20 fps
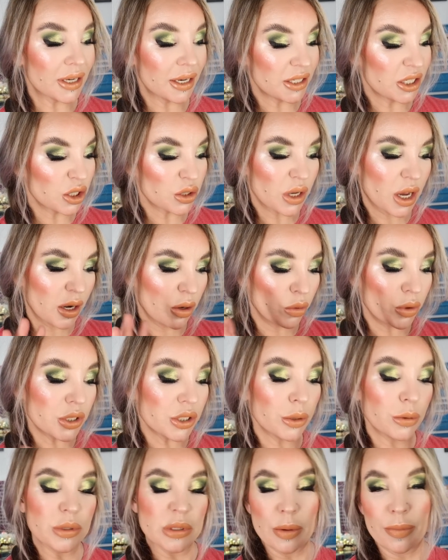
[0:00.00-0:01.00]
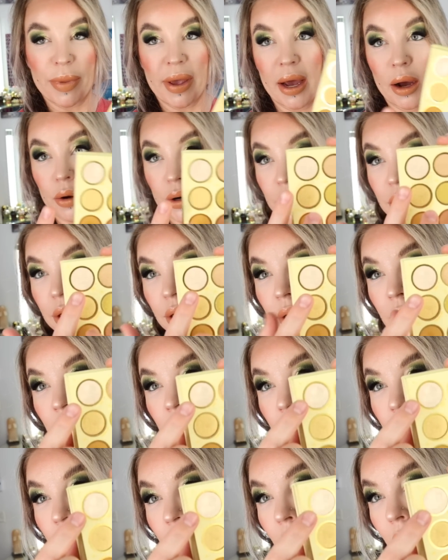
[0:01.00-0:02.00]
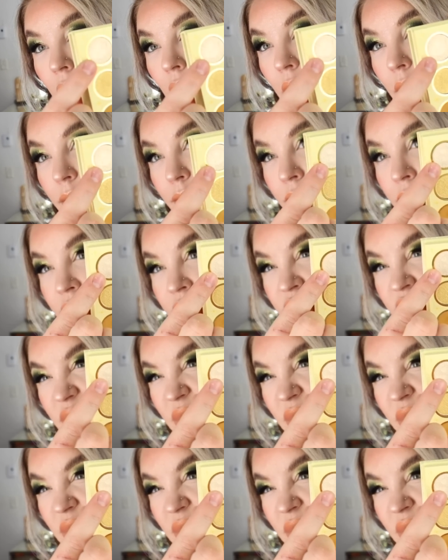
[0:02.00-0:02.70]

I just kind of wish it was a powder um,